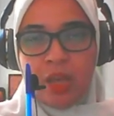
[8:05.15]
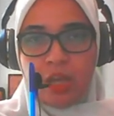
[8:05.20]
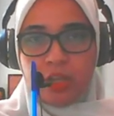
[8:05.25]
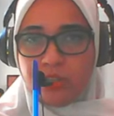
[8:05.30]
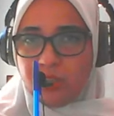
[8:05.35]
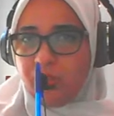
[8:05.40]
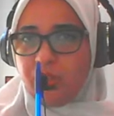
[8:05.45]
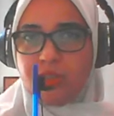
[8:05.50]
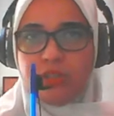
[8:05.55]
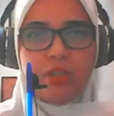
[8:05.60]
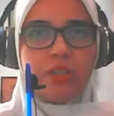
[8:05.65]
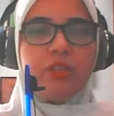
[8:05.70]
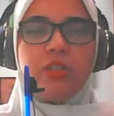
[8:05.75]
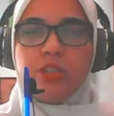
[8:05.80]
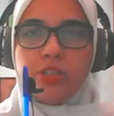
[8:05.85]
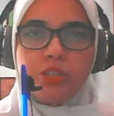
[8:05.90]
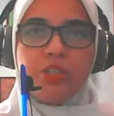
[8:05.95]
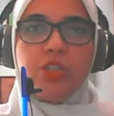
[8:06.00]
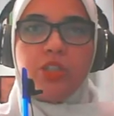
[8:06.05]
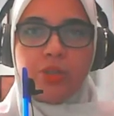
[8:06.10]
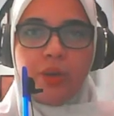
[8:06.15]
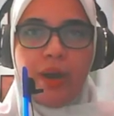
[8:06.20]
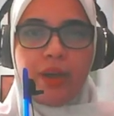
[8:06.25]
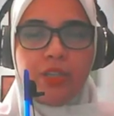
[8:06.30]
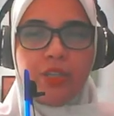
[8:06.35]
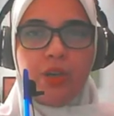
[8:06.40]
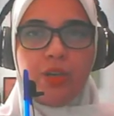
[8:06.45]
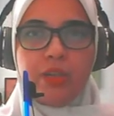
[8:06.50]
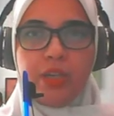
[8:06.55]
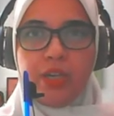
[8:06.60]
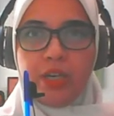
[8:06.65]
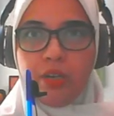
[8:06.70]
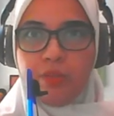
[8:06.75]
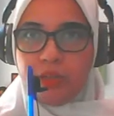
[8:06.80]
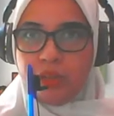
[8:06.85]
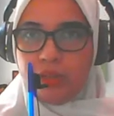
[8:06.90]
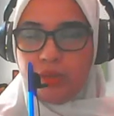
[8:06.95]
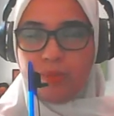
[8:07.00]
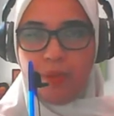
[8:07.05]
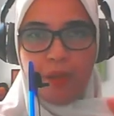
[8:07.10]
So there's good traction on here
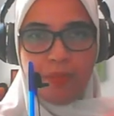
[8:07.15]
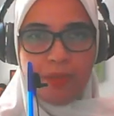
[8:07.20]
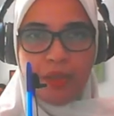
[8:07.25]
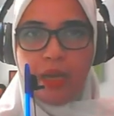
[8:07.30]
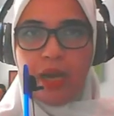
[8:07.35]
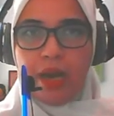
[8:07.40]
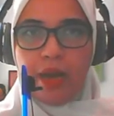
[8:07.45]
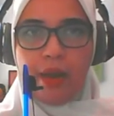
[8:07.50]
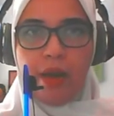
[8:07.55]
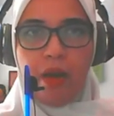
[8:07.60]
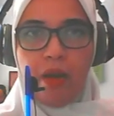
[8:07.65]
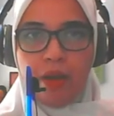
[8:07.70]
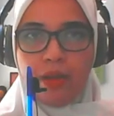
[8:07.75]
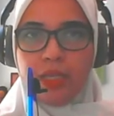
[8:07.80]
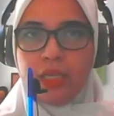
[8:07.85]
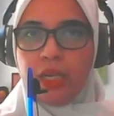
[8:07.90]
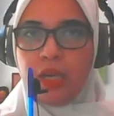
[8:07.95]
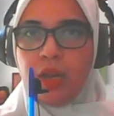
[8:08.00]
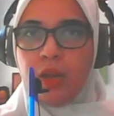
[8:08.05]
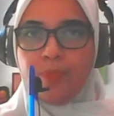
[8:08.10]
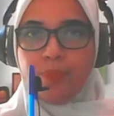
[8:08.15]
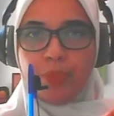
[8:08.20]
with the public eye on